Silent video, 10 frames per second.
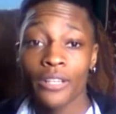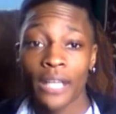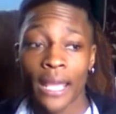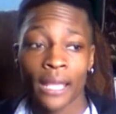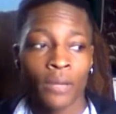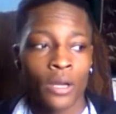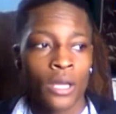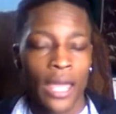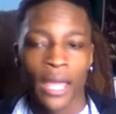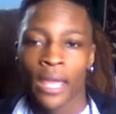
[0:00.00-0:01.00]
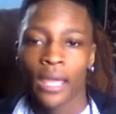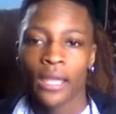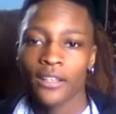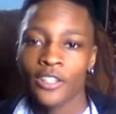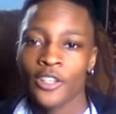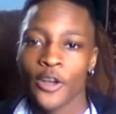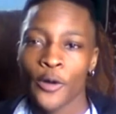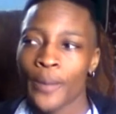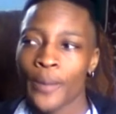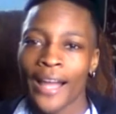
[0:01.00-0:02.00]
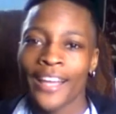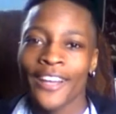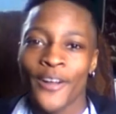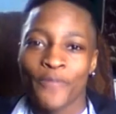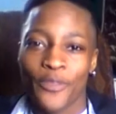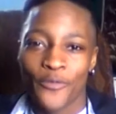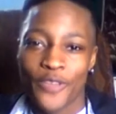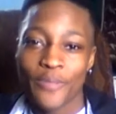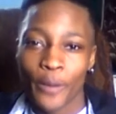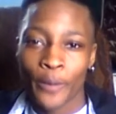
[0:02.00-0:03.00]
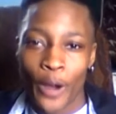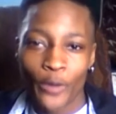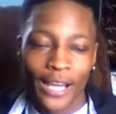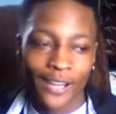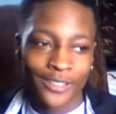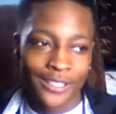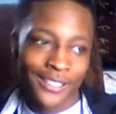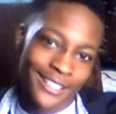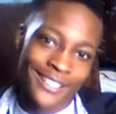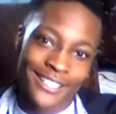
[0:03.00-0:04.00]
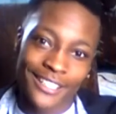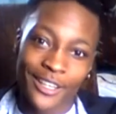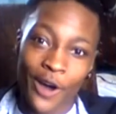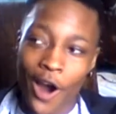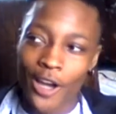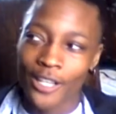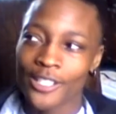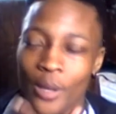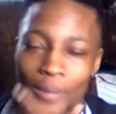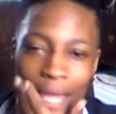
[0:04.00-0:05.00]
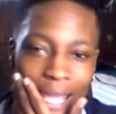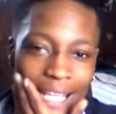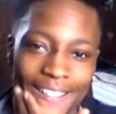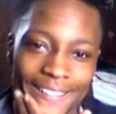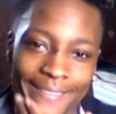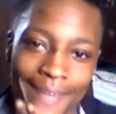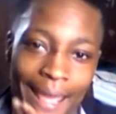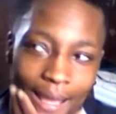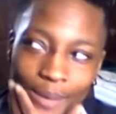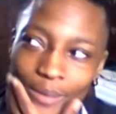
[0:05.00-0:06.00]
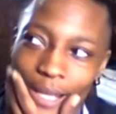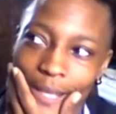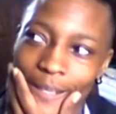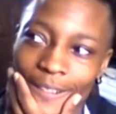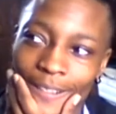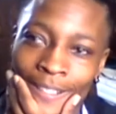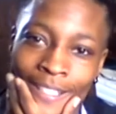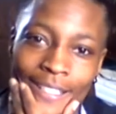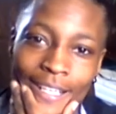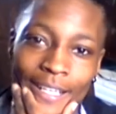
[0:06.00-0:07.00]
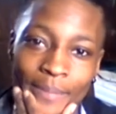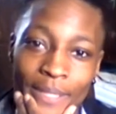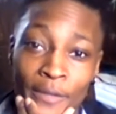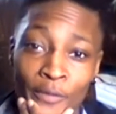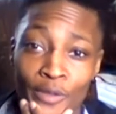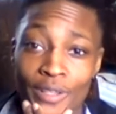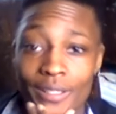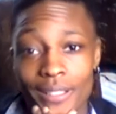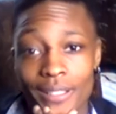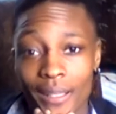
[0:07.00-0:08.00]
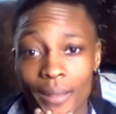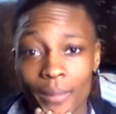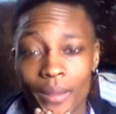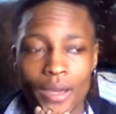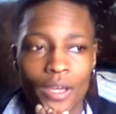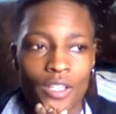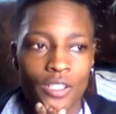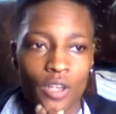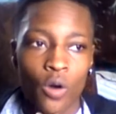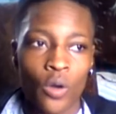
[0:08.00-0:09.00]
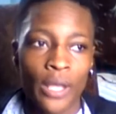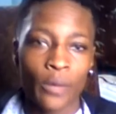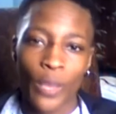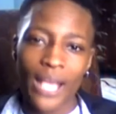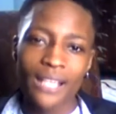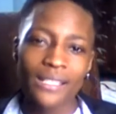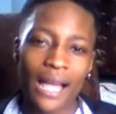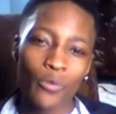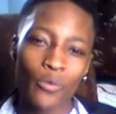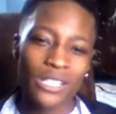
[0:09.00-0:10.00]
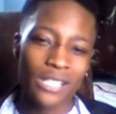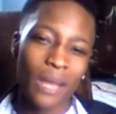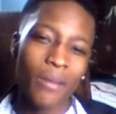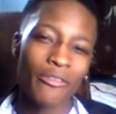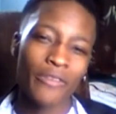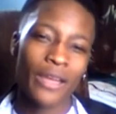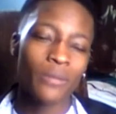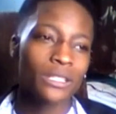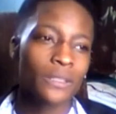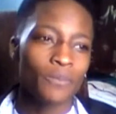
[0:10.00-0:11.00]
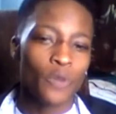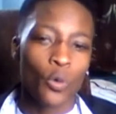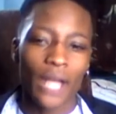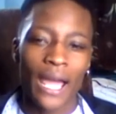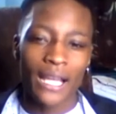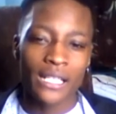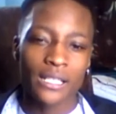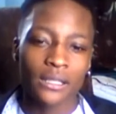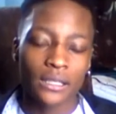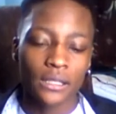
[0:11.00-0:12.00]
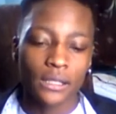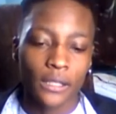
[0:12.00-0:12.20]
name, and by female pronouns, it's a little hard. So I'm like, damn, like this is gonna be confusing to them. So in ways, I wish that my family would actually